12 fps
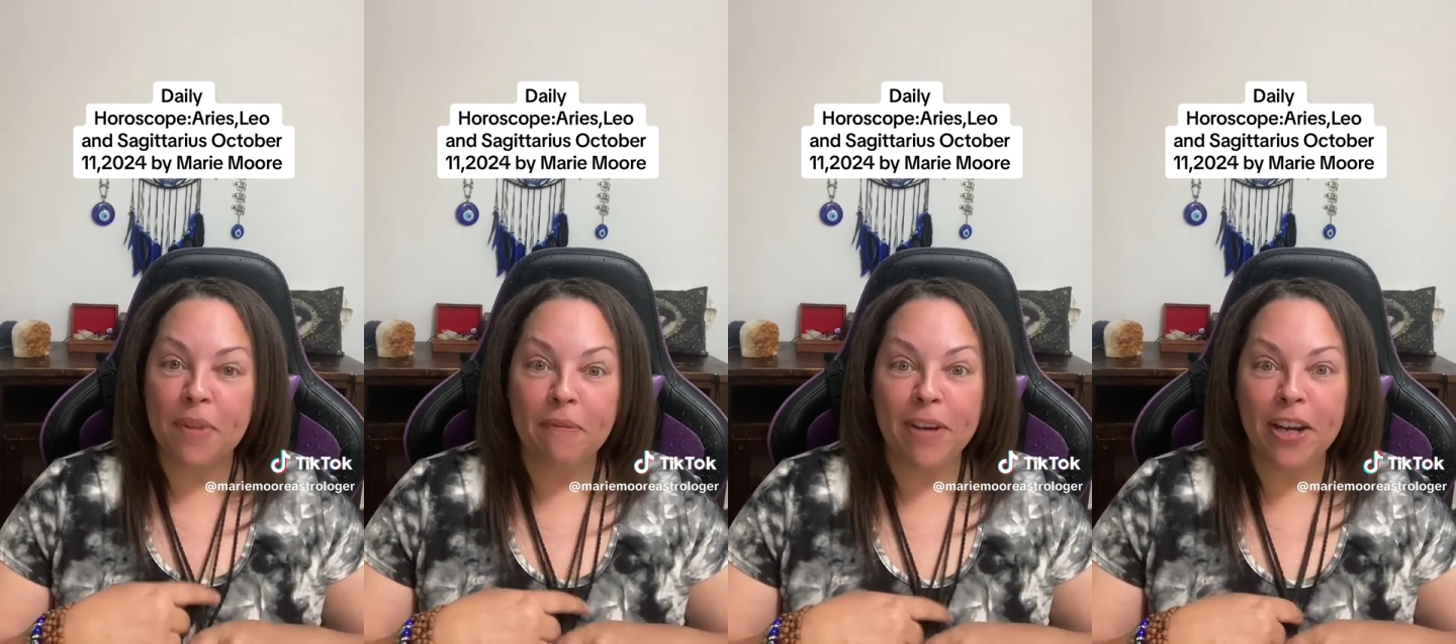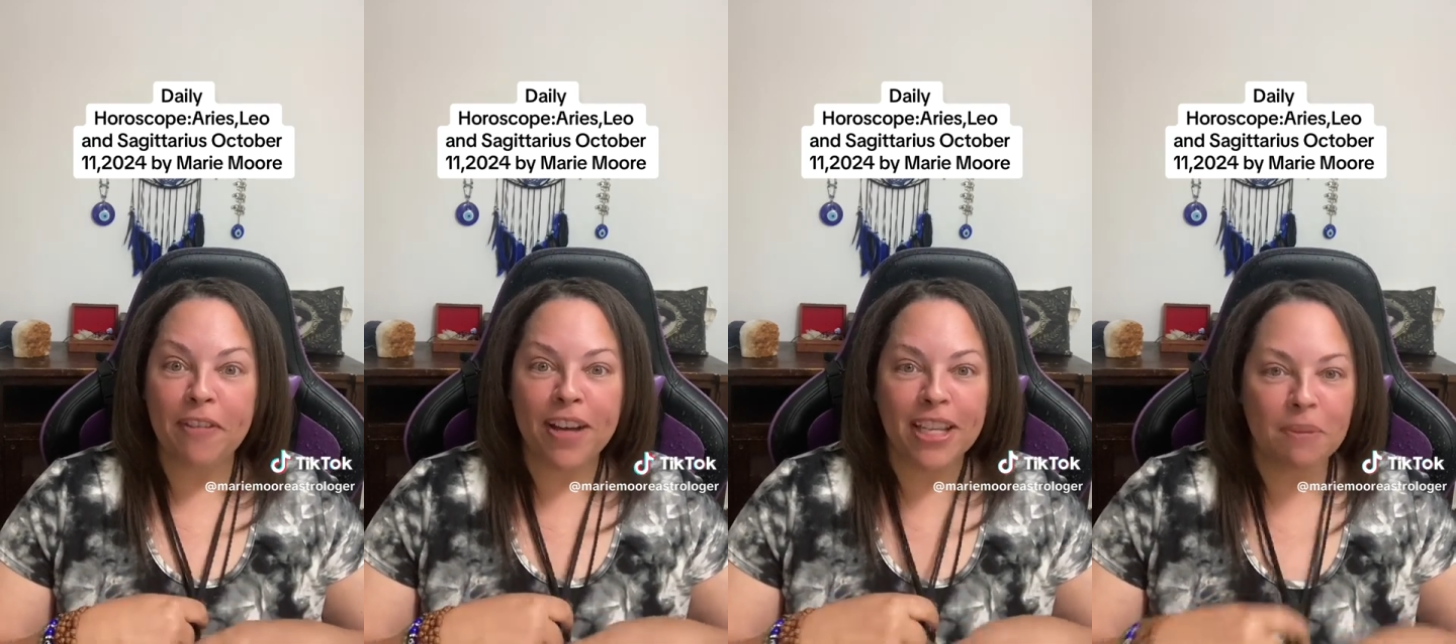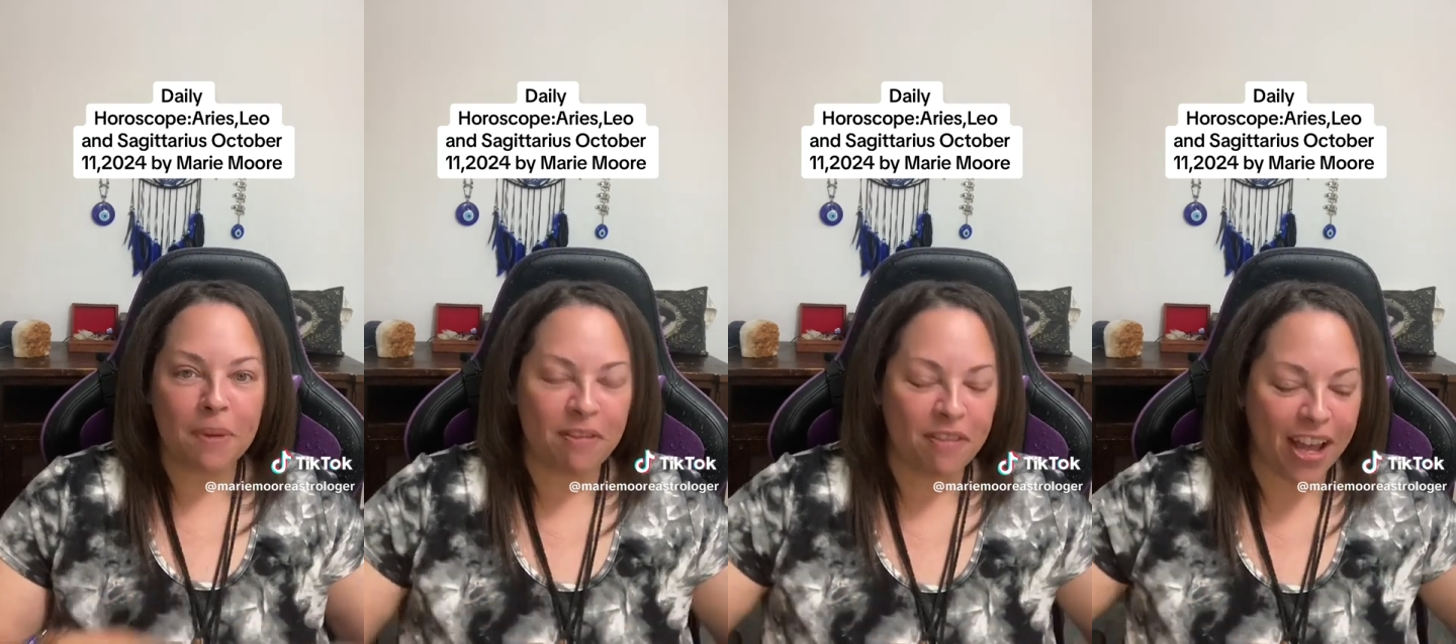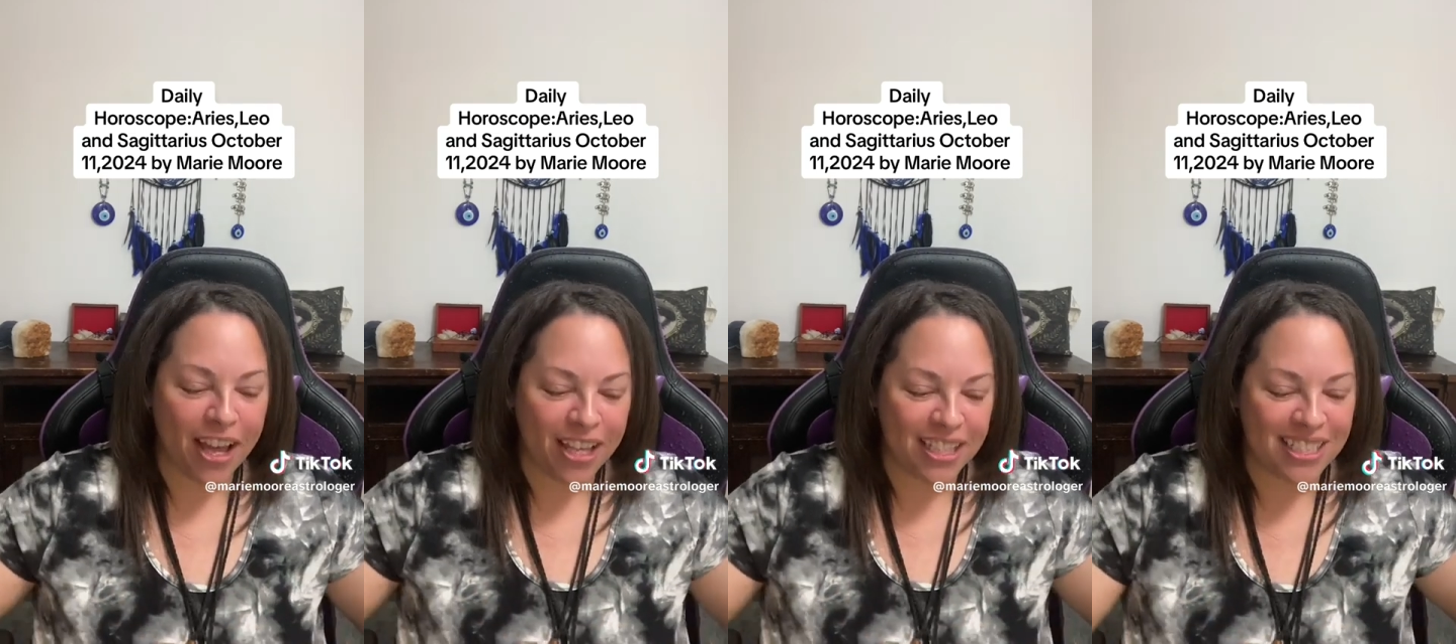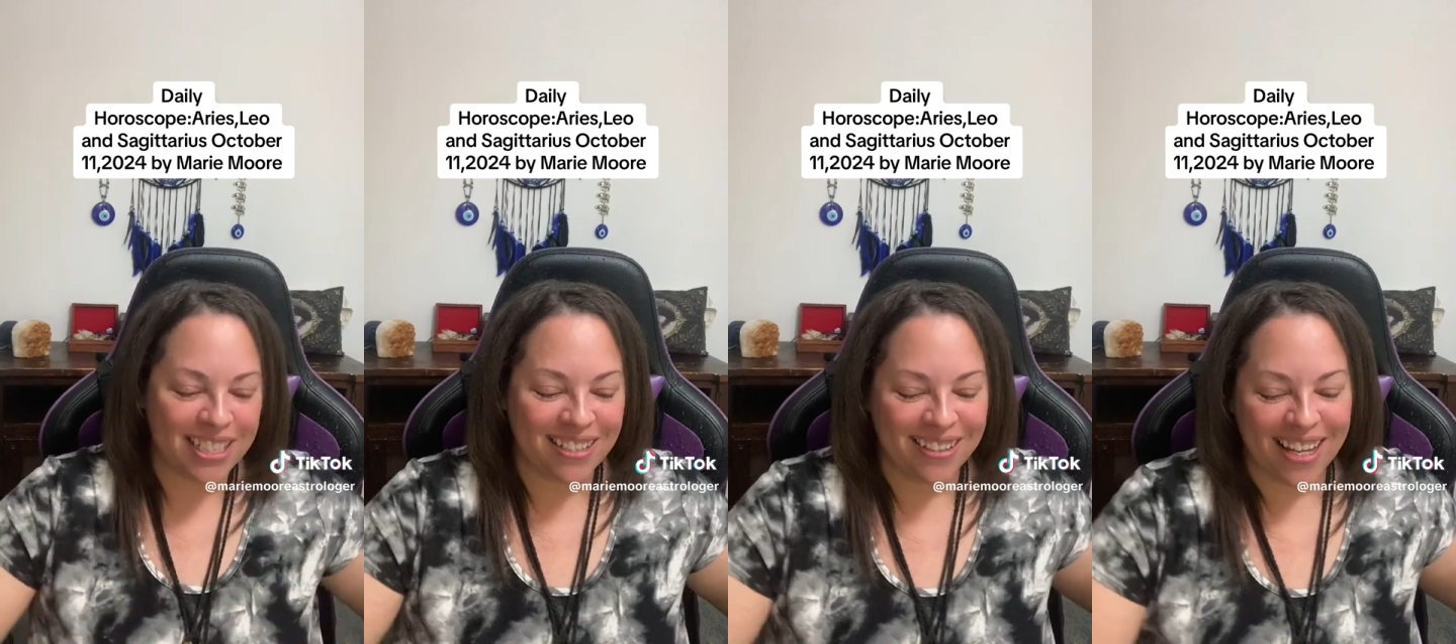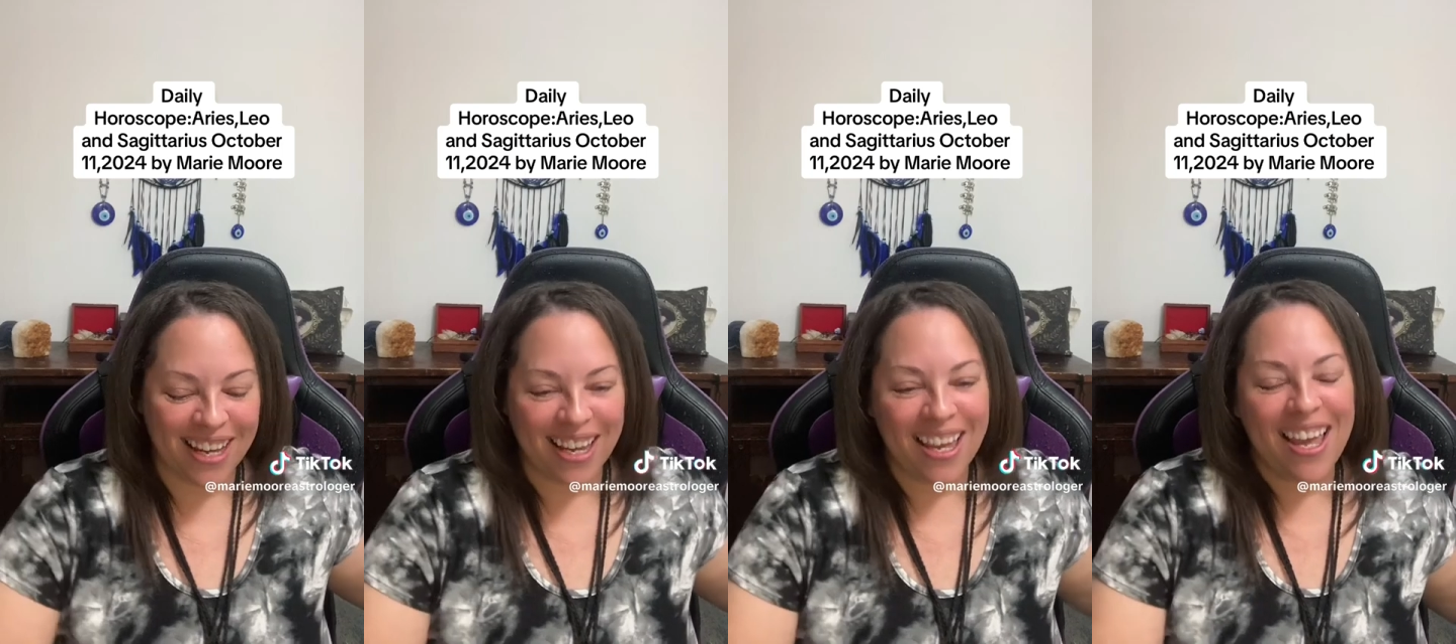may your fast be fast,
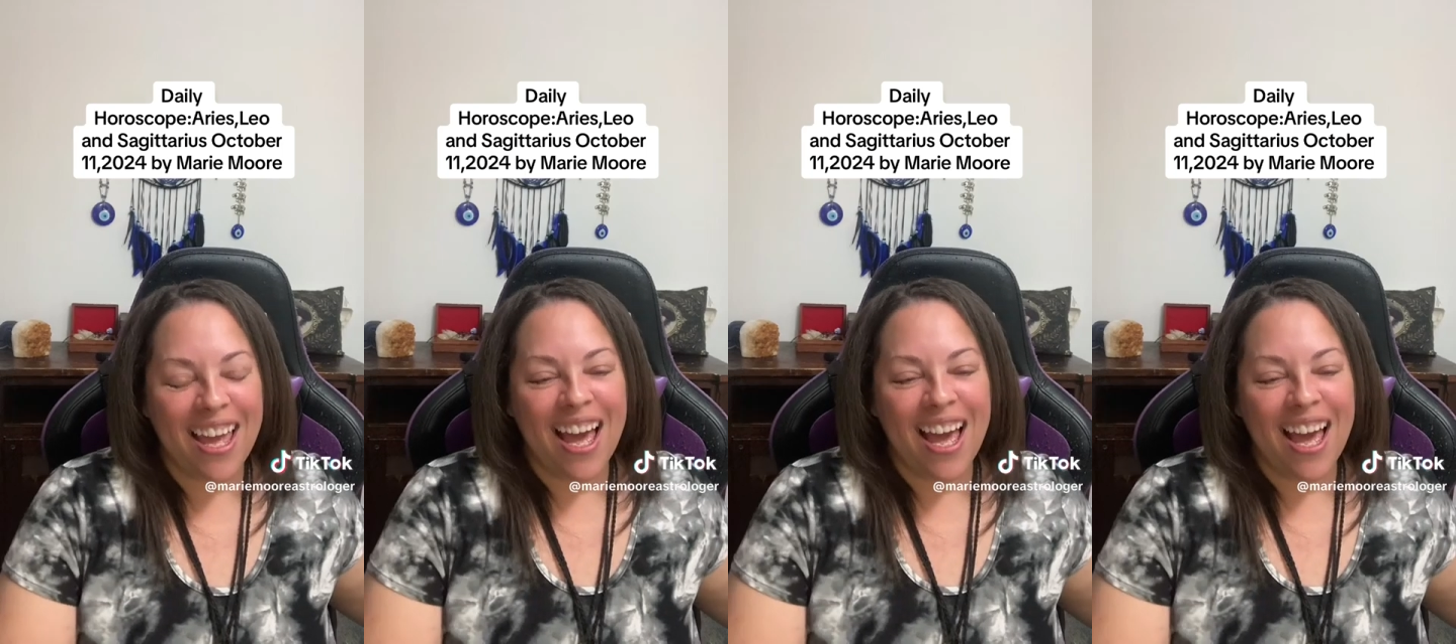okay?